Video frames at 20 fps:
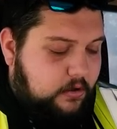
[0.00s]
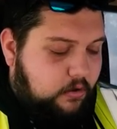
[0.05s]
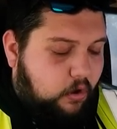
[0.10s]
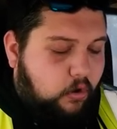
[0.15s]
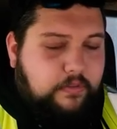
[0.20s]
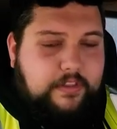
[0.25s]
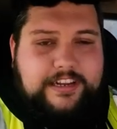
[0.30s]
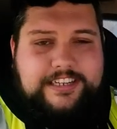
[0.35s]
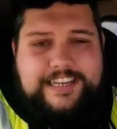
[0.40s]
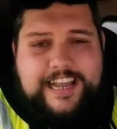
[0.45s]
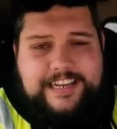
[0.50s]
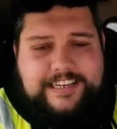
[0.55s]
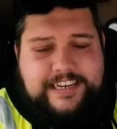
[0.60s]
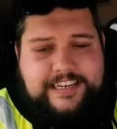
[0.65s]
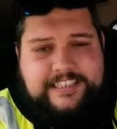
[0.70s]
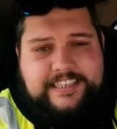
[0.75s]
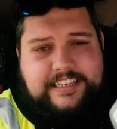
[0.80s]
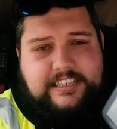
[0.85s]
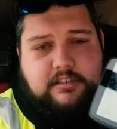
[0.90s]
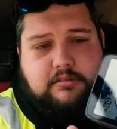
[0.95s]
on the
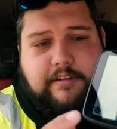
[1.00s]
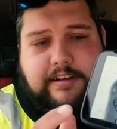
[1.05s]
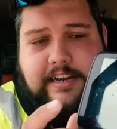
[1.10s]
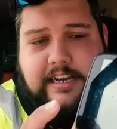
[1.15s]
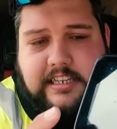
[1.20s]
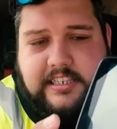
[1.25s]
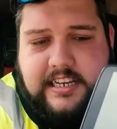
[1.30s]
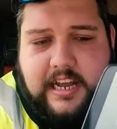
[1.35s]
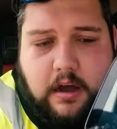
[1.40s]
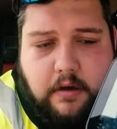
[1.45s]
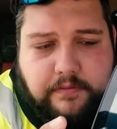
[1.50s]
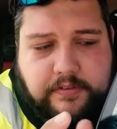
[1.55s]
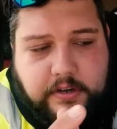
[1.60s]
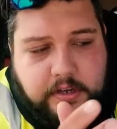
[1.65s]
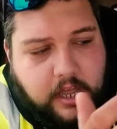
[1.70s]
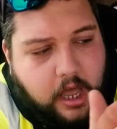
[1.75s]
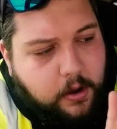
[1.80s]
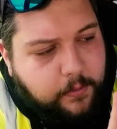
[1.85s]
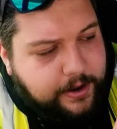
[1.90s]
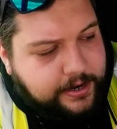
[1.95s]
settings at screen itself, you
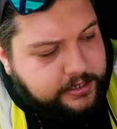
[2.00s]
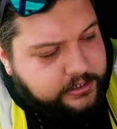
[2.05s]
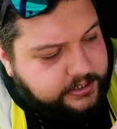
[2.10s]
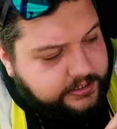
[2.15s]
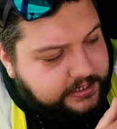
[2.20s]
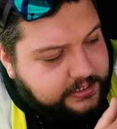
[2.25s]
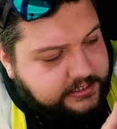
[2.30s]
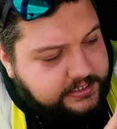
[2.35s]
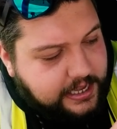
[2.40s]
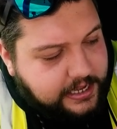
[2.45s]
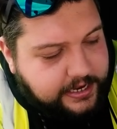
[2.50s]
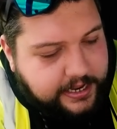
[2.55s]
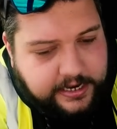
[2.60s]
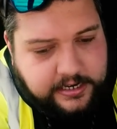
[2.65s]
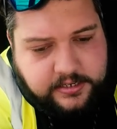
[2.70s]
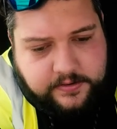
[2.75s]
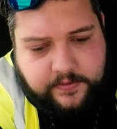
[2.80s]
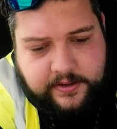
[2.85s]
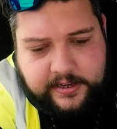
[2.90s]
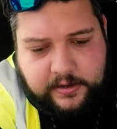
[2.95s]
go into your
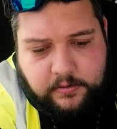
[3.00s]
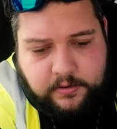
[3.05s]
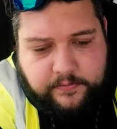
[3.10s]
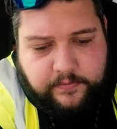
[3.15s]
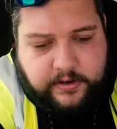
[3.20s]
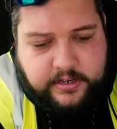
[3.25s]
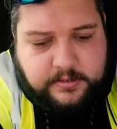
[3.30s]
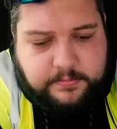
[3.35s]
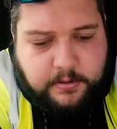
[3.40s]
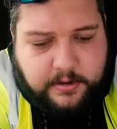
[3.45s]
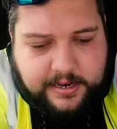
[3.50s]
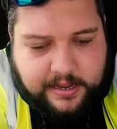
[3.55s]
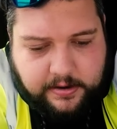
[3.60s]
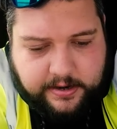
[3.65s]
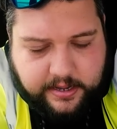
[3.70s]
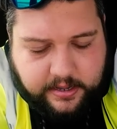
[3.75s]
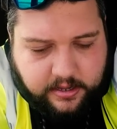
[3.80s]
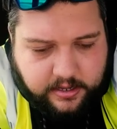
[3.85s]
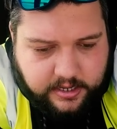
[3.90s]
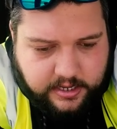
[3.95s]
settings. Oh, hang on, if I just put
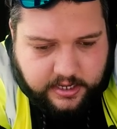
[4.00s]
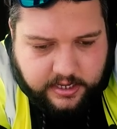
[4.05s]
down here, so